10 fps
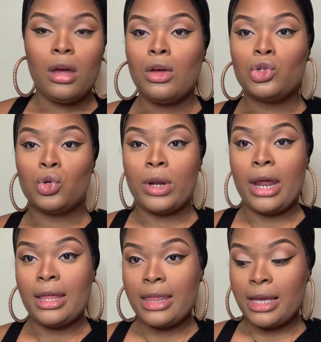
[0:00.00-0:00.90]
So now
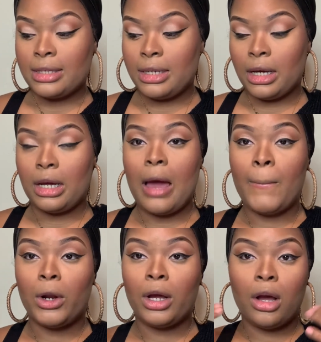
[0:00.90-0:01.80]
that that's done, I'm
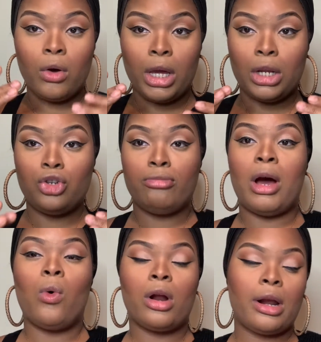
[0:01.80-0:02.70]
gonna go in and do my
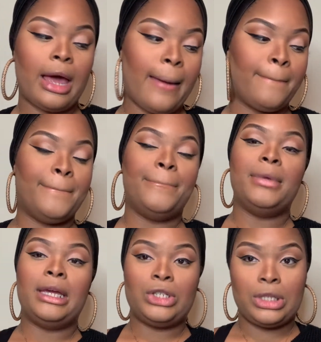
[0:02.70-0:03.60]
waterline
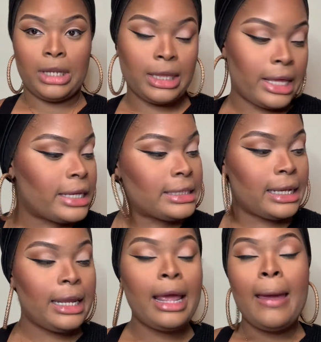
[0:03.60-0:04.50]
and just let that
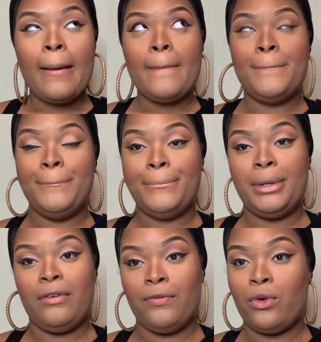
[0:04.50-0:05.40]
sit
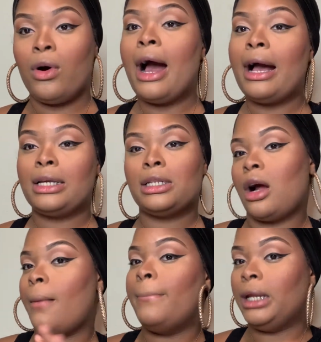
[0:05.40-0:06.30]
before I
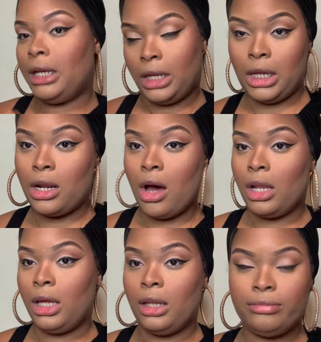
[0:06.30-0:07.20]
start blending it all
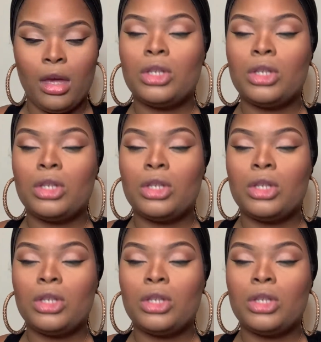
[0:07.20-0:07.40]
in.